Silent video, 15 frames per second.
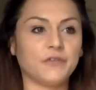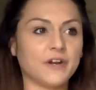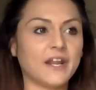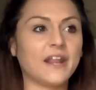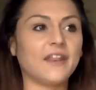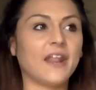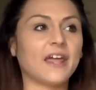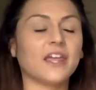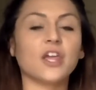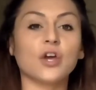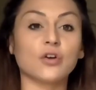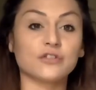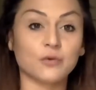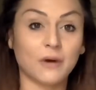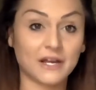and then like you
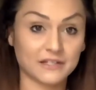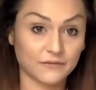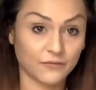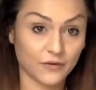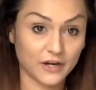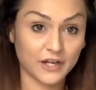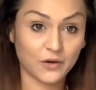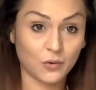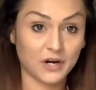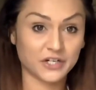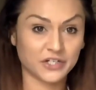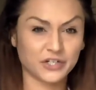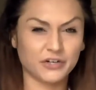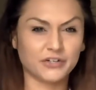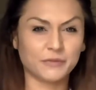got to ask 3
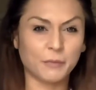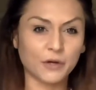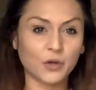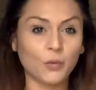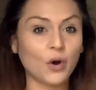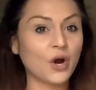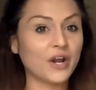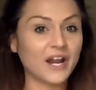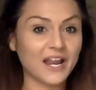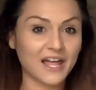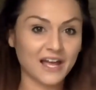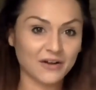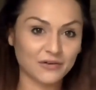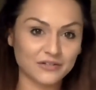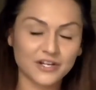questions, but you weren't
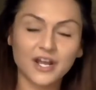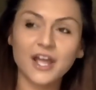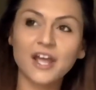allowed